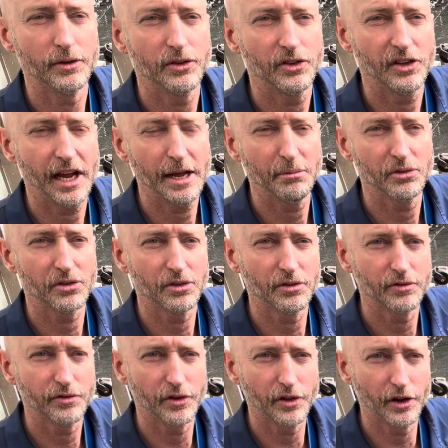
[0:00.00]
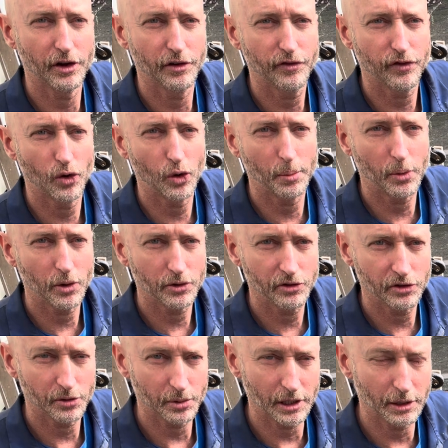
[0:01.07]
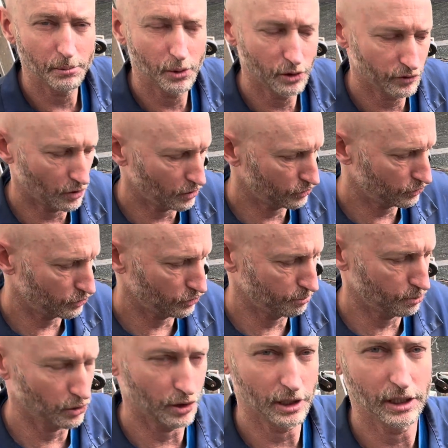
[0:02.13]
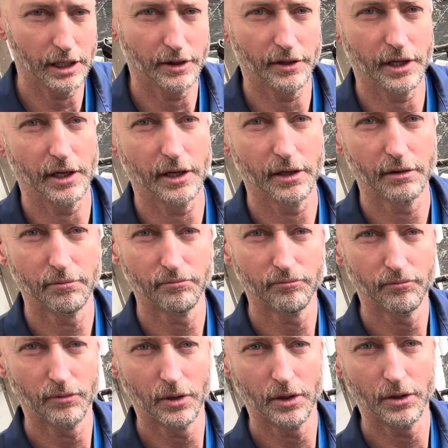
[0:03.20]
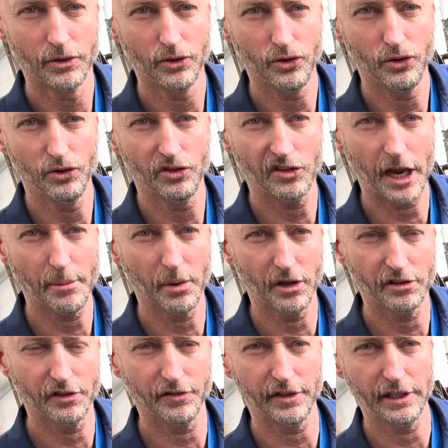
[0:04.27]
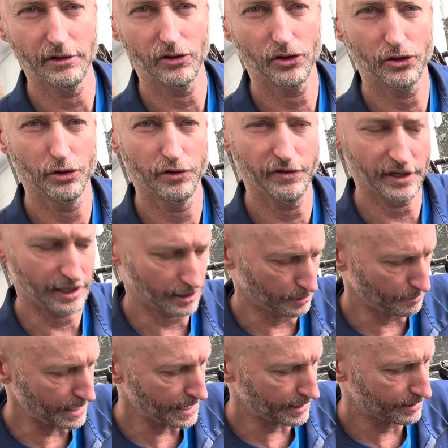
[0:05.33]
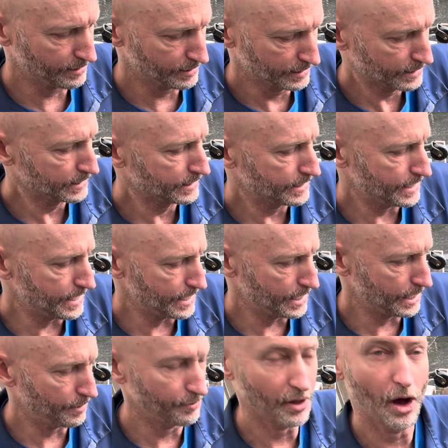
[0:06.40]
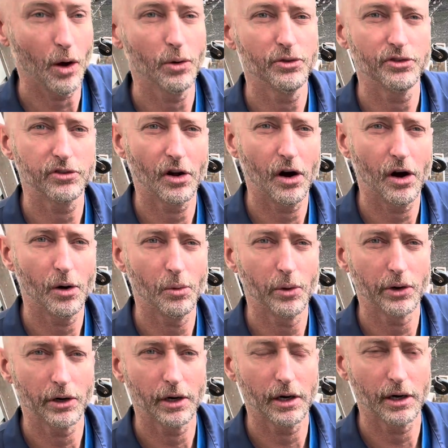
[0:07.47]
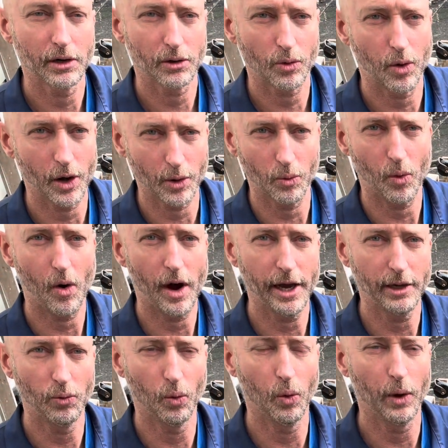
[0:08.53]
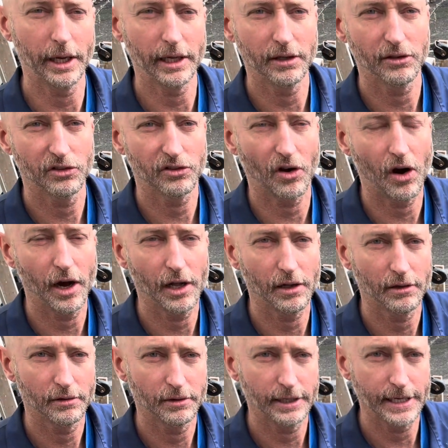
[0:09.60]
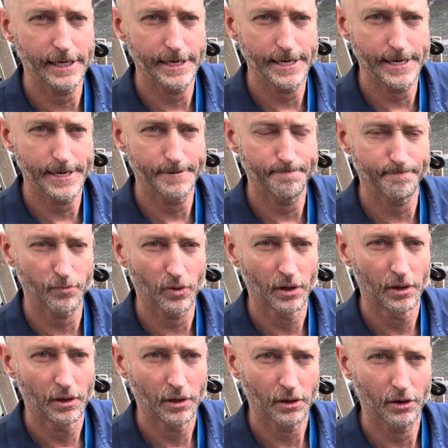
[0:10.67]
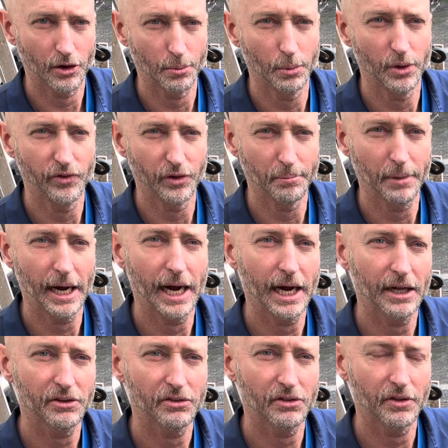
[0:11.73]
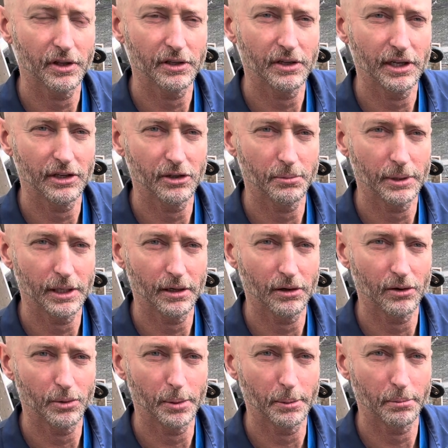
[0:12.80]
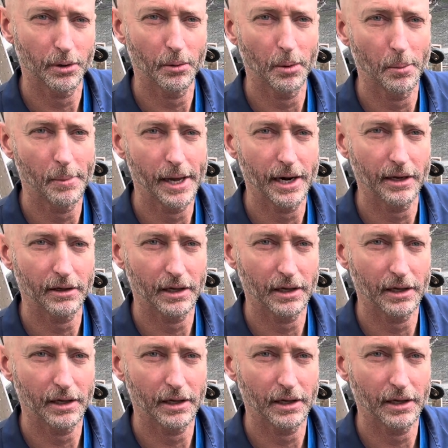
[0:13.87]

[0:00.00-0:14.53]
Tabs are in for the floorboards, so we're going to move on to putting in the new stabilizer feet, 2 feet at the back. The old style were quite a wide wing style, a lot of moving parts, and they tend to be a little bit problematic.